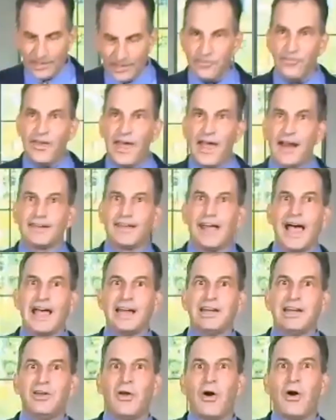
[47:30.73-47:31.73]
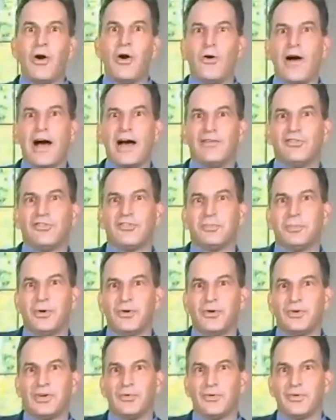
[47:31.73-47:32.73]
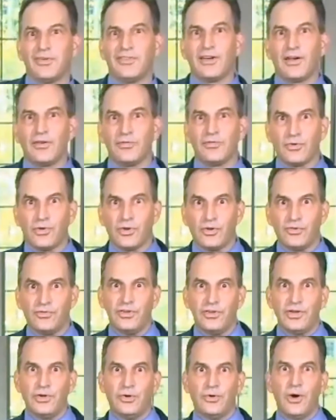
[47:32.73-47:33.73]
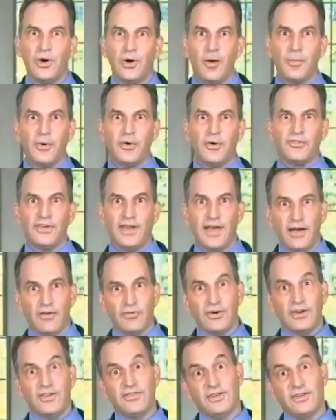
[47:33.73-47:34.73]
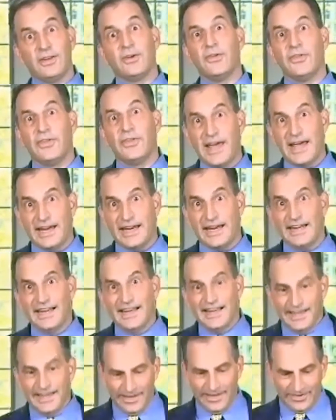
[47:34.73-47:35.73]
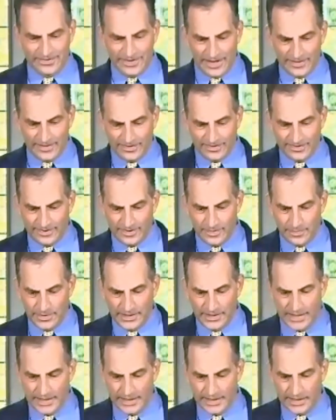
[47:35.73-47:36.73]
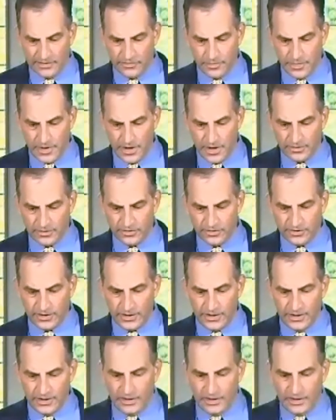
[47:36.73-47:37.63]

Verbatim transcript: In fact, I know I've spoken with several of you almost every single day since the beginning of March.